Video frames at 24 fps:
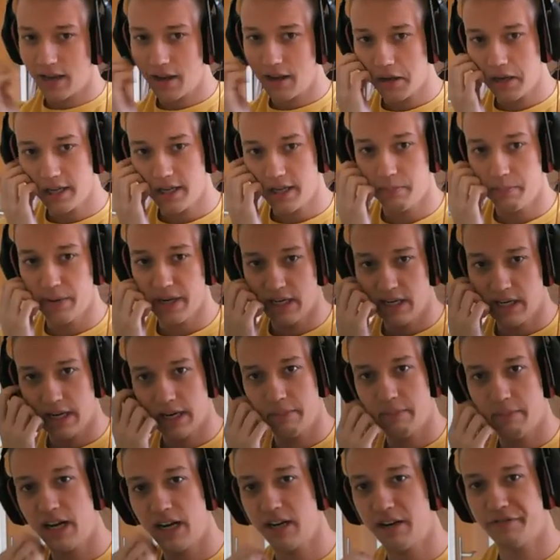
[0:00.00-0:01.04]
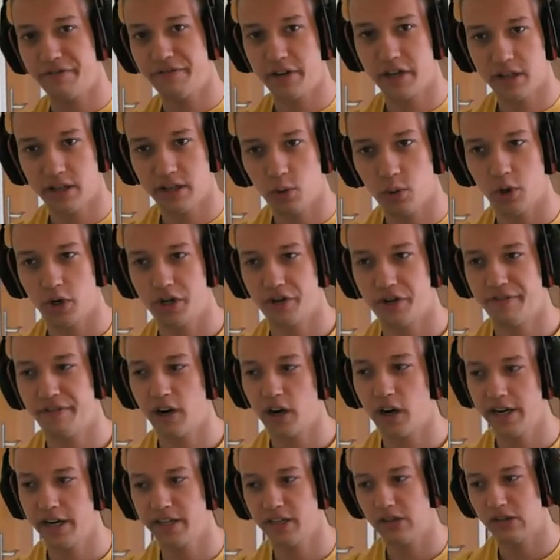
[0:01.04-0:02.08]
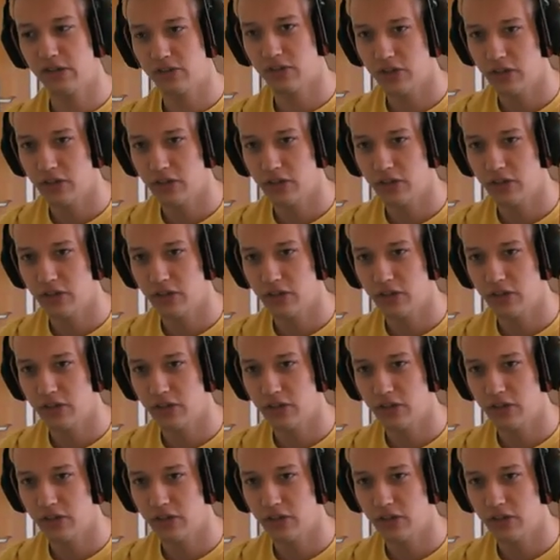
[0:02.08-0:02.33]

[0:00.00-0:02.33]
He beat him in the first quarterfinals.